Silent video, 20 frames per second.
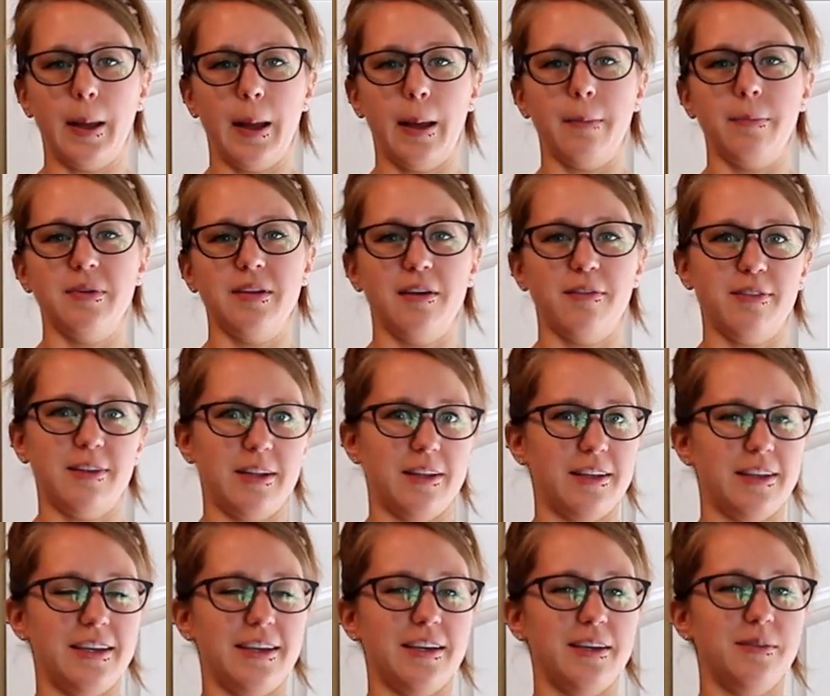I'm
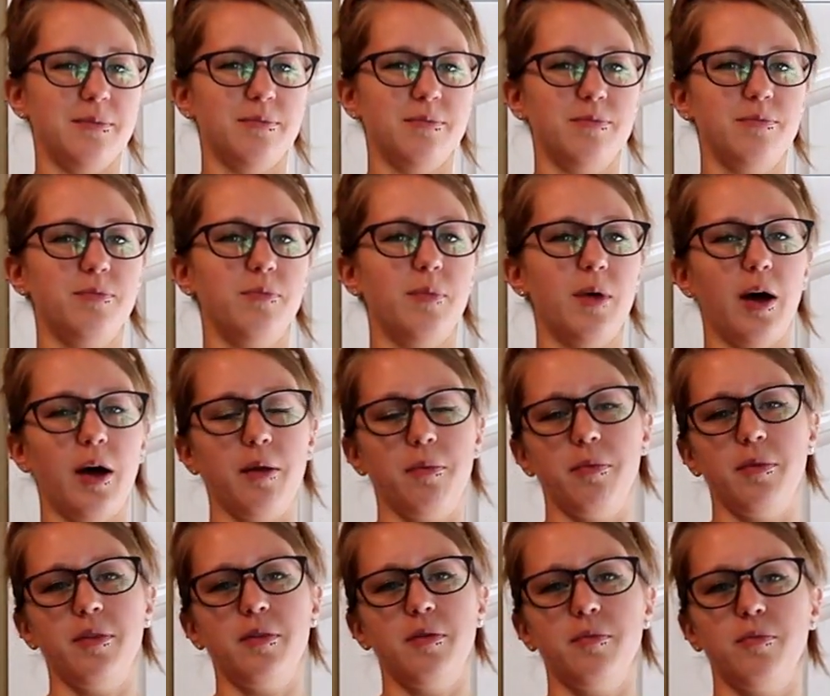definitely
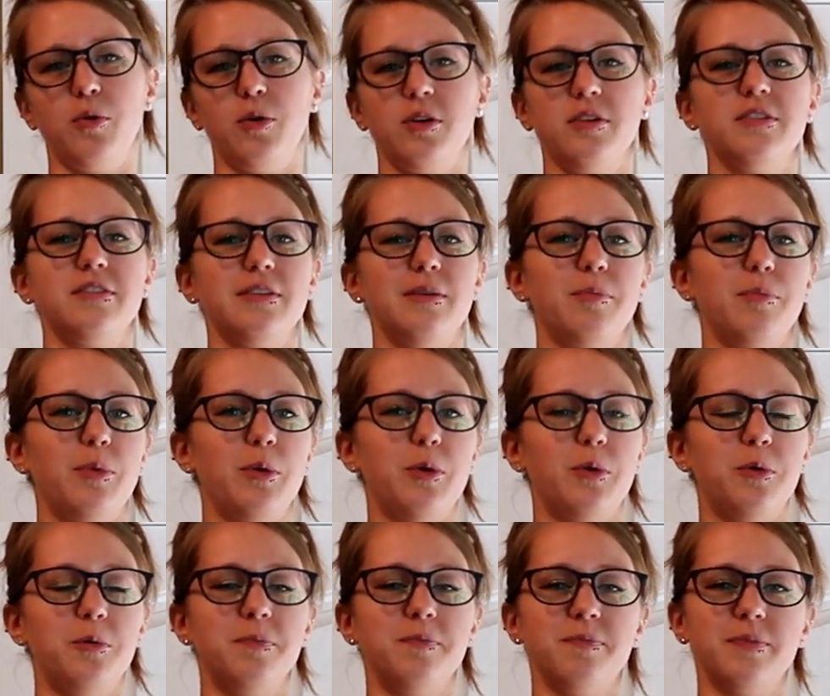on the more
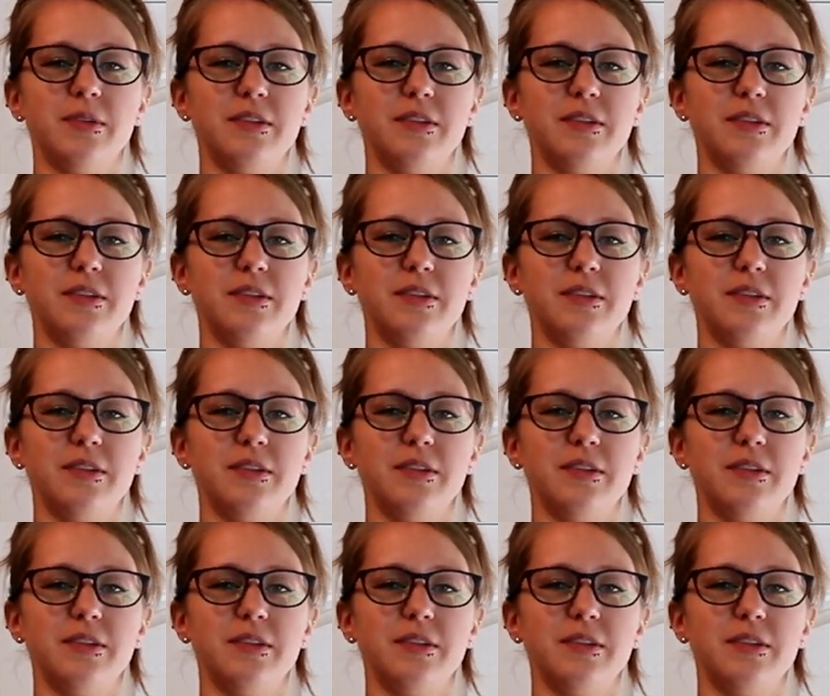simple